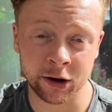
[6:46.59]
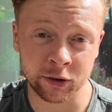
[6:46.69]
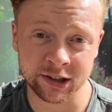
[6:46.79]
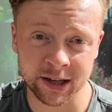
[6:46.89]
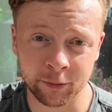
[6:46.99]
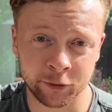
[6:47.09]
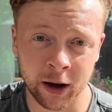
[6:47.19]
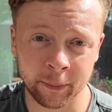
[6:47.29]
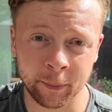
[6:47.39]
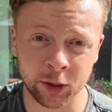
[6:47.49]
There is some
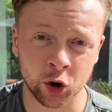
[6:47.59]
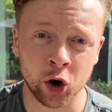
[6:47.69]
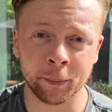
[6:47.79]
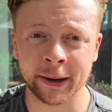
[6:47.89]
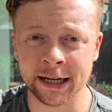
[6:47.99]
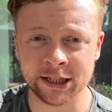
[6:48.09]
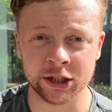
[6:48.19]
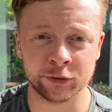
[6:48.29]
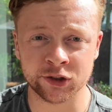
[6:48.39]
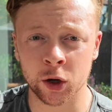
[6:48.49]
fiber, but the
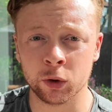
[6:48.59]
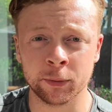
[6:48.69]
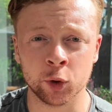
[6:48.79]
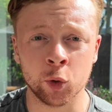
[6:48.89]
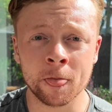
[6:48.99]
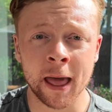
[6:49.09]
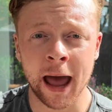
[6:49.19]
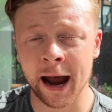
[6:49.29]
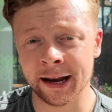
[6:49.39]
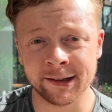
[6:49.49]
combination of soluble
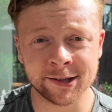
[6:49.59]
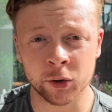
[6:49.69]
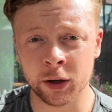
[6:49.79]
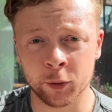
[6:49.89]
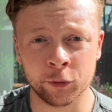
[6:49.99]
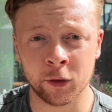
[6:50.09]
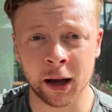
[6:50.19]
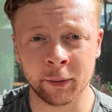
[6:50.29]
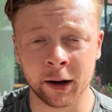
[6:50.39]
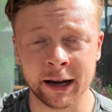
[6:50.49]
and insoluble
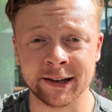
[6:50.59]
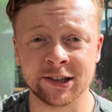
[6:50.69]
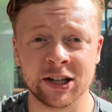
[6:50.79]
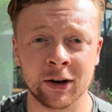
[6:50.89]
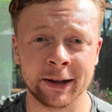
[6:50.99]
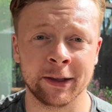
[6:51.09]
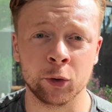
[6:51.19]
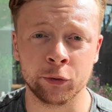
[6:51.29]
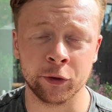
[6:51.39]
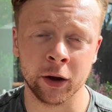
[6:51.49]
fiber is actually
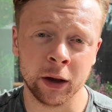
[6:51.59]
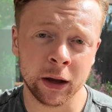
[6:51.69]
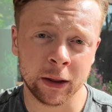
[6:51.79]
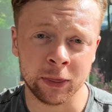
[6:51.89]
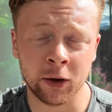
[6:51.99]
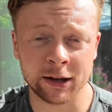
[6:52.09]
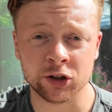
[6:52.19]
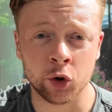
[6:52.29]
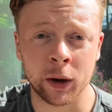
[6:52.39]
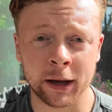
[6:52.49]
ideal for nice
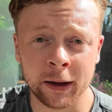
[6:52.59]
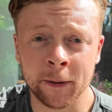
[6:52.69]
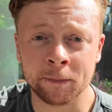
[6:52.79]
and quick